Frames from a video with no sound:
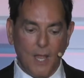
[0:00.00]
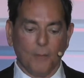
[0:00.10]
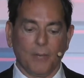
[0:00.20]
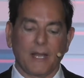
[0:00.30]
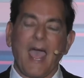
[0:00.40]

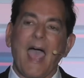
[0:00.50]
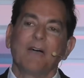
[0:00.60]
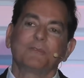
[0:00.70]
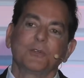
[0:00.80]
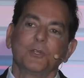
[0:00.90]
But
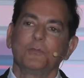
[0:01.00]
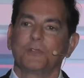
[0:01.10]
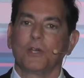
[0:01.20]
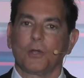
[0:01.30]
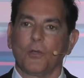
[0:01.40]
after you've
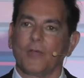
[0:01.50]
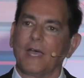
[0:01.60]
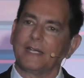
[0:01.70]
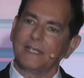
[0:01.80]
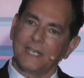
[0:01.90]
done all
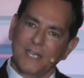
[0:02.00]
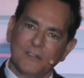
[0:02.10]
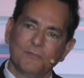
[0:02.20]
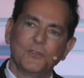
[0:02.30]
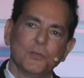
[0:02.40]
that, and
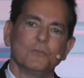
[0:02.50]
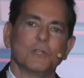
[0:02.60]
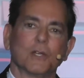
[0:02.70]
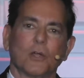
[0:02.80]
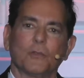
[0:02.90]
if you've
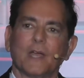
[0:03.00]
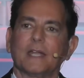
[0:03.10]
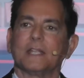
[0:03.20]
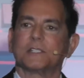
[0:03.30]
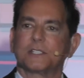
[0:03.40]
done all that
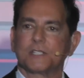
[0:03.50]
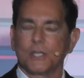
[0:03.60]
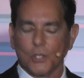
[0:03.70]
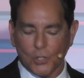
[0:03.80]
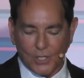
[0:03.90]
and
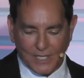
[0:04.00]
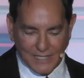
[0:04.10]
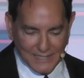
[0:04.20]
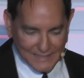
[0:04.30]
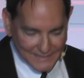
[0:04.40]
still
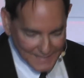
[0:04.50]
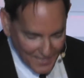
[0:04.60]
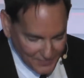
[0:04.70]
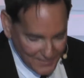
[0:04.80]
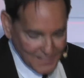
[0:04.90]

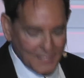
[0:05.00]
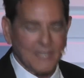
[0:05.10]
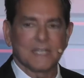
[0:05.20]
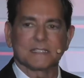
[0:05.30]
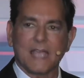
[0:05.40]
nothing
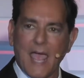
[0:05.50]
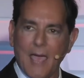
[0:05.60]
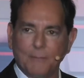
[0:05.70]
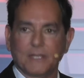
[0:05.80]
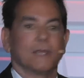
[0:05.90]
is
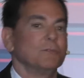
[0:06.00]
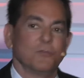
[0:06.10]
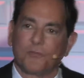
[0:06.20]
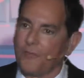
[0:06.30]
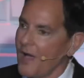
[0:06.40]
happening, if you
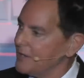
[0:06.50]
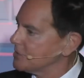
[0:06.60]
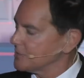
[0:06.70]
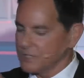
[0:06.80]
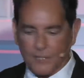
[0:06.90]
find
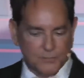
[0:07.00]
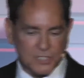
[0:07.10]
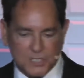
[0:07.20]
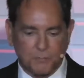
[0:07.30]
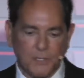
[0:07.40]
yourself
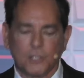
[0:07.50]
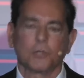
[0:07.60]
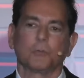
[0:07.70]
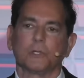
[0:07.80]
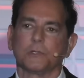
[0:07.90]
just spinning your
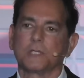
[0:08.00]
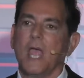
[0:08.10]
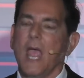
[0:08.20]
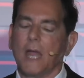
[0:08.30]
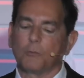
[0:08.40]
wheels
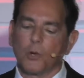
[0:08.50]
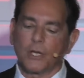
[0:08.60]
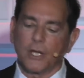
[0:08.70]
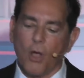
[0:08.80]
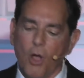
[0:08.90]
and
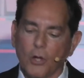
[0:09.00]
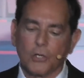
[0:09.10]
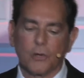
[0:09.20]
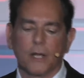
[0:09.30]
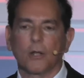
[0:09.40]
working
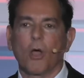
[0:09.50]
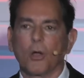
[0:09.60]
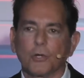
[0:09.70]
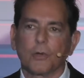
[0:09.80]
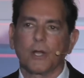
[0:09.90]
harder and
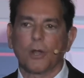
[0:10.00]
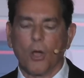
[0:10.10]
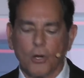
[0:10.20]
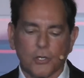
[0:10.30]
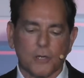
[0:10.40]
harder and
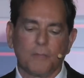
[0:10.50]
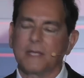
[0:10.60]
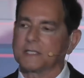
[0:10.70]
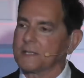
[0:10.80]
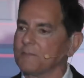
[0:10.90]
harder to make
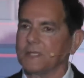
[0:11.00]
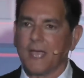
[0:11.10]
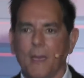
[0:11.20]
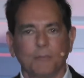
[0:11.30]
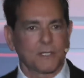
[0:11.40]
something
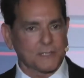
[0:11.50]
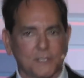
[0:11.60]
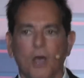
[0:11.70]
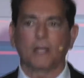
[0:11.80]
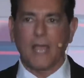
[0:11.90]
happen that's
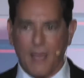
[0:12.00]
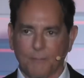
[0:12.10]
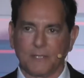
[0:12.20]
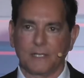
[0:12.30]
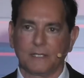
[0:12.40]
not
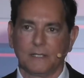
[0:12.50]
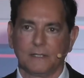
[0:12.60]
happening,